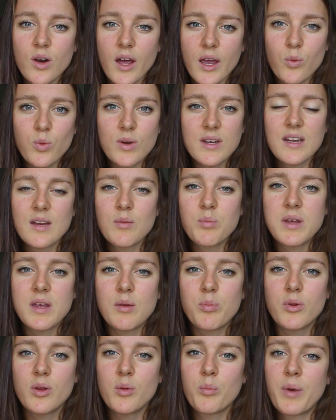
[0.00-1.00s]
Like, we need
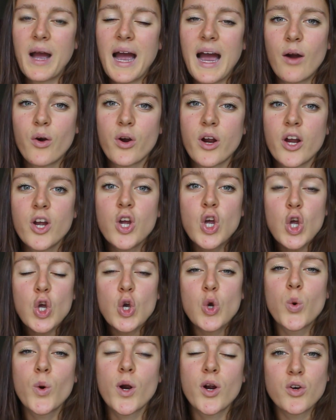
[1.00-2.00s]
people in power
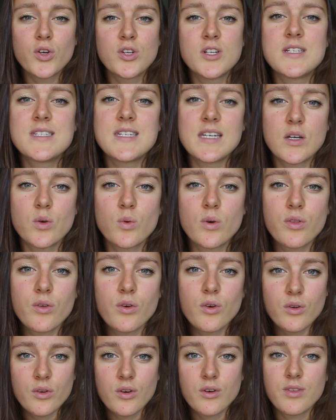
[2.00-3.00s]
who are going to deal
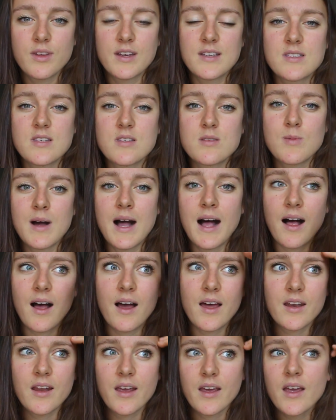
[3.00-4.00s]
with other things as well.
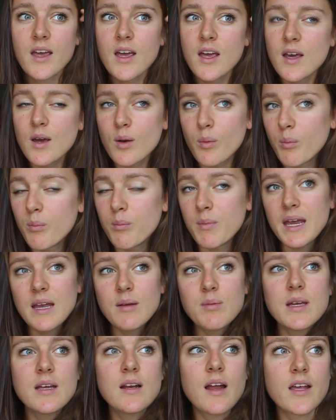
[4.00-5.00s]
And like,
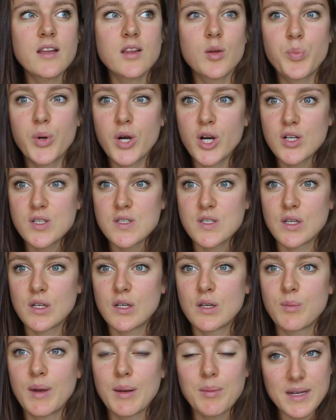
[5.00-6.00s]
maybe
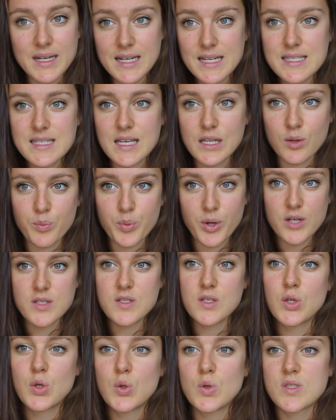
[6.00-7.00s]
it is that the
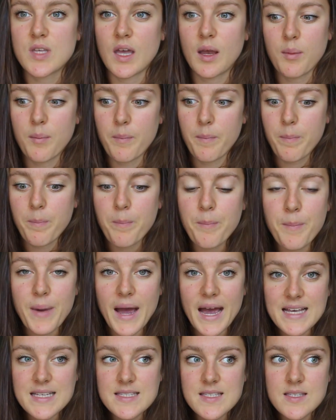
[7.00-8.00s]
person who's like
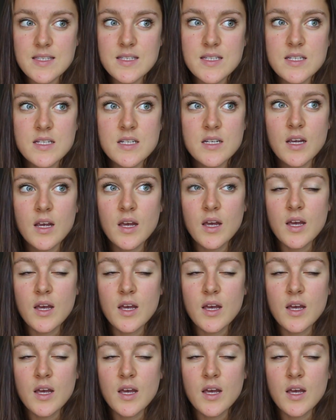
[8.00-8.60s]
best